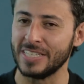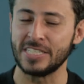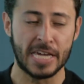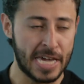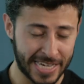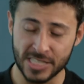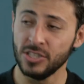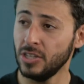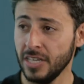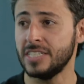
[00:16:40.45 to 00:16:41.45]
it's, it's,
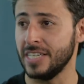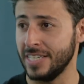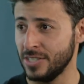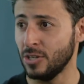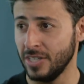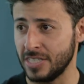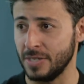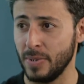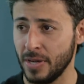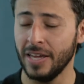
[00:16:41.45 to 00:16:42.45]
not easy it's not
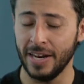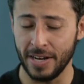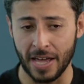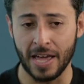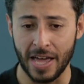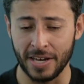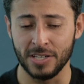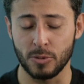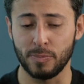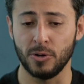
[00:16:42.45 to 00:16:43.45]
easy yeah. being an, a, an
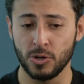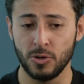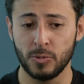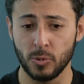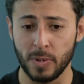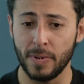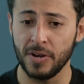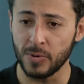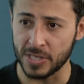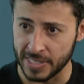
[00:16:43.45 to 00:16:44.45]
entrepreneur you need to be
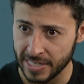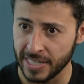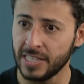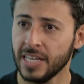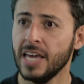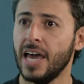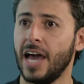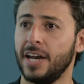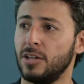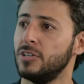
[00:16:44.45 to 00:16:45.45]
very resilient
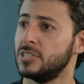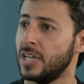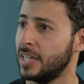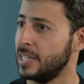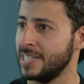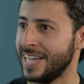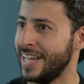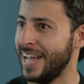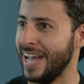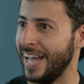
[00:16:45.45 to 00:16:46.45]
and understand that it's
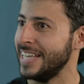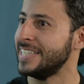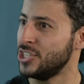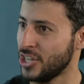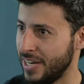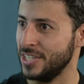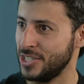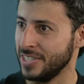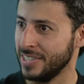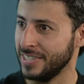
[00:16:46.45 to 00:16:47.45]
a it's a
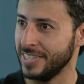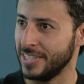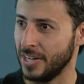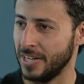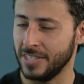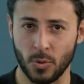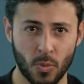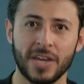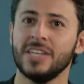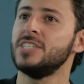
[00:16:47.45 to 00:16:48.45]
challenge the
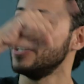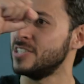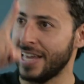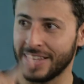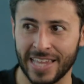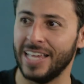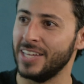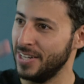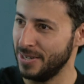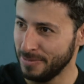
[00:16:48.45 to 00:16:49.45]
way is just like that,
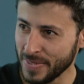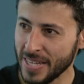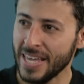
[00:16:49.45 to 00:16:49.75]
you know.